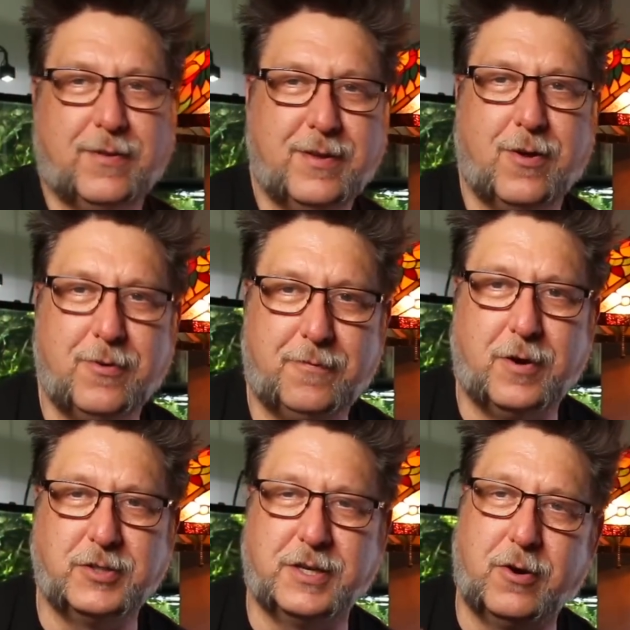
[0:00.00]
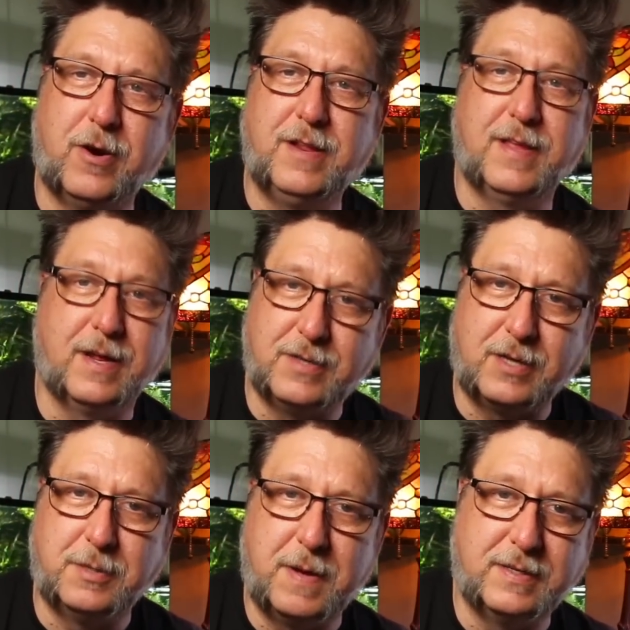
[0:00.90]
or the older version or anything I
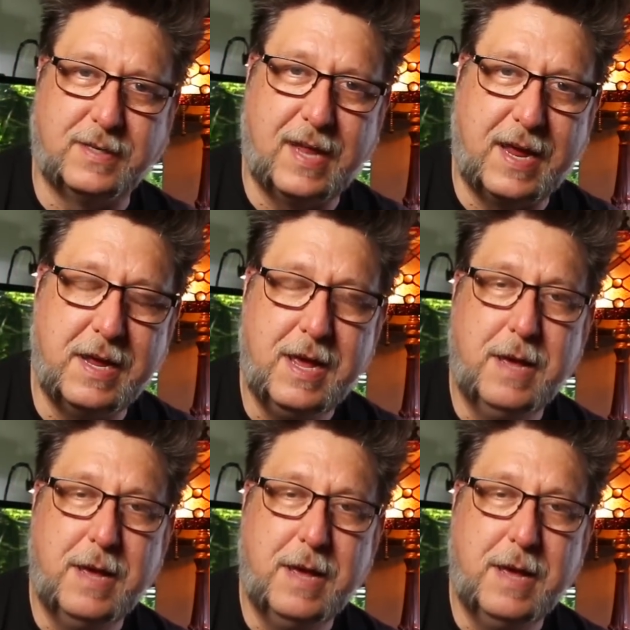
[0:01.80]
talked about today,